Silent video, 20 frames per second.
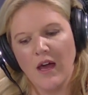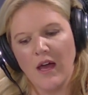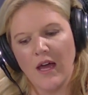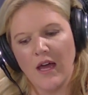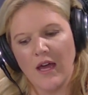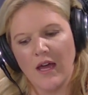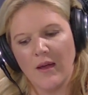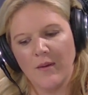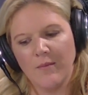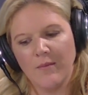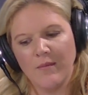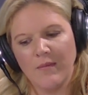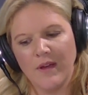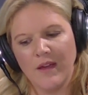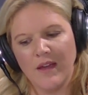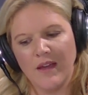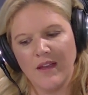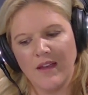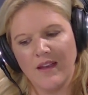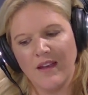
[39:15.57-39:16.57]
Um,
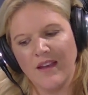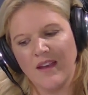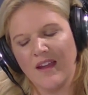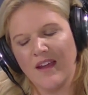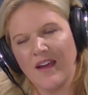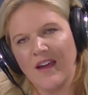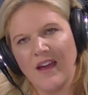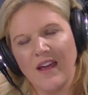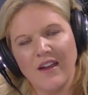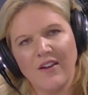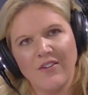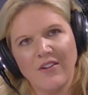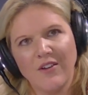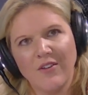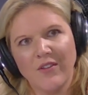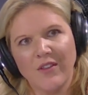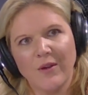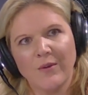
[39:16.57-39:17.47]
and I don't know.